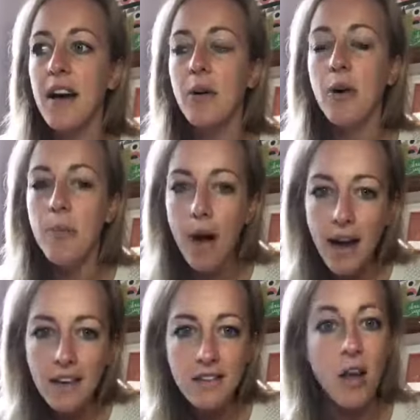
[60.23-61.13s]

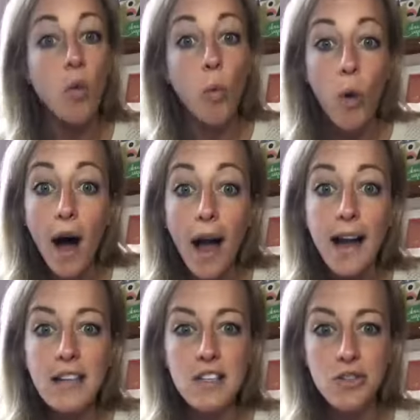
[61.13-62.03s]
remind yourself
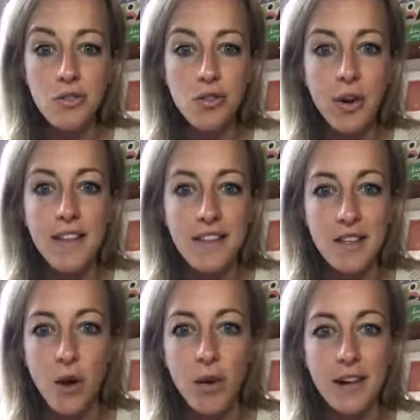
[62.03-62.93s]
why did you join this
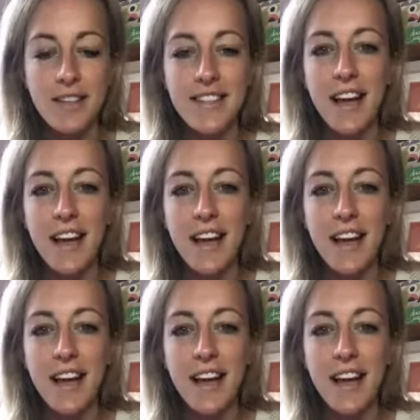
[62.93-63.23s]
course?